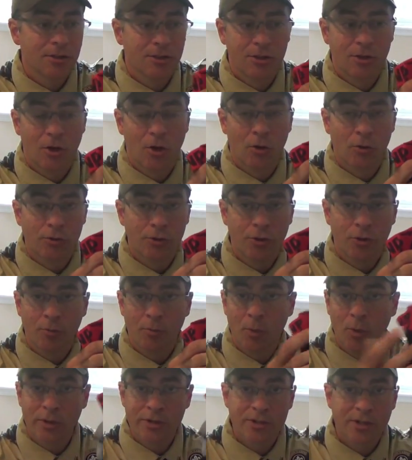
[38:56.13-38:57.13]
You know, your
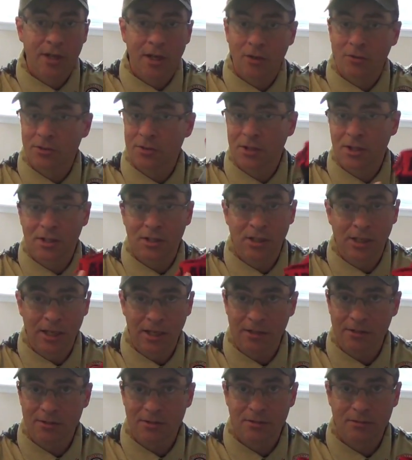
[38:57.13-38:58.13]
Boy Scouts can
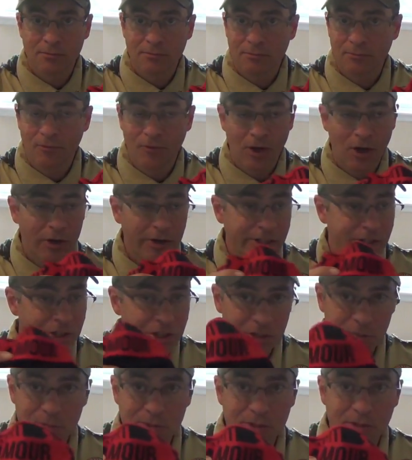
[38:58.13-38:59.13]
get very
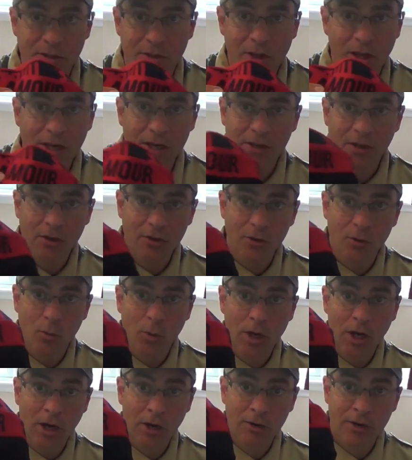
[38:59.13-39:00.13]
cheap synthetic
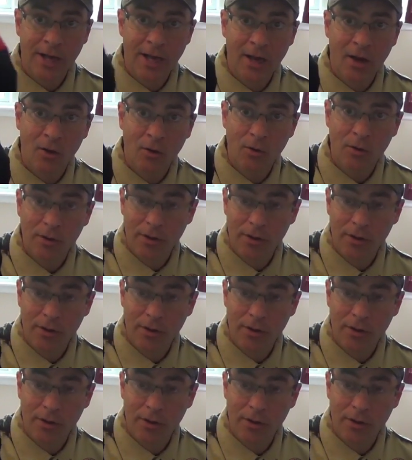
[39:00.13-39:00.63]
underwear now